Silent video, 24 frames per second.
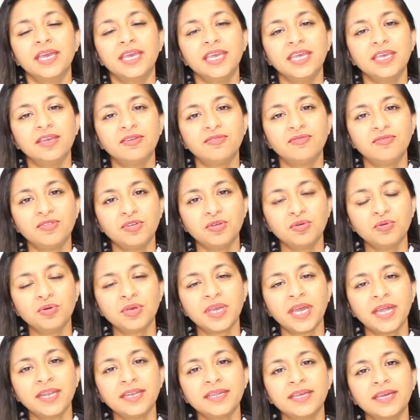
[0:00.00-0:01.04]
If you
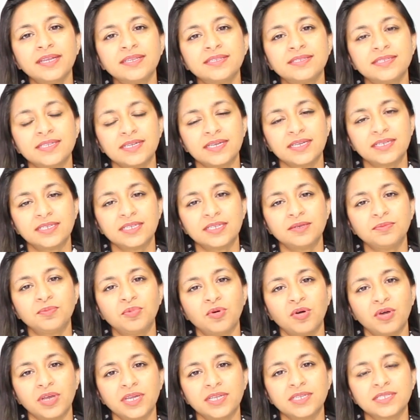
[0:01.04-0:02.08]
can get certain
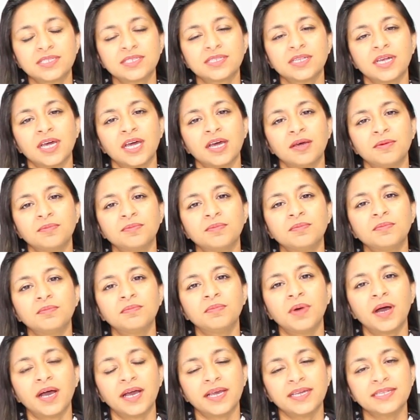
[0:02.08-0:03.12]
points um,
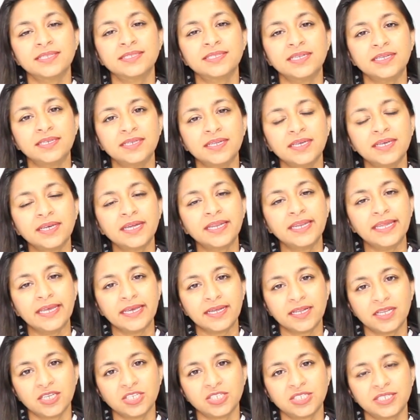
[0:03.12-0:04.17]
by sitting an
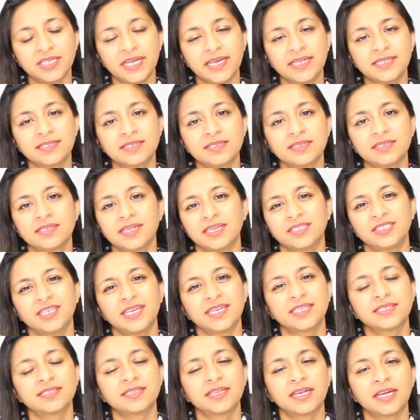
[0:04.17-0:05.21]
English test such
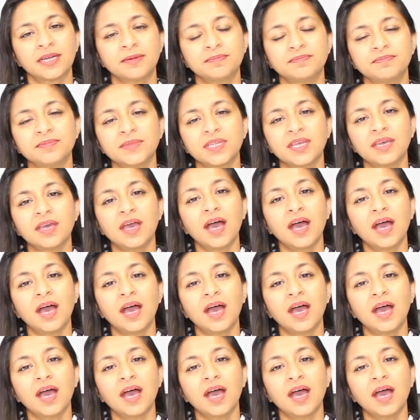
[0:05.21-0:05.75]
as um,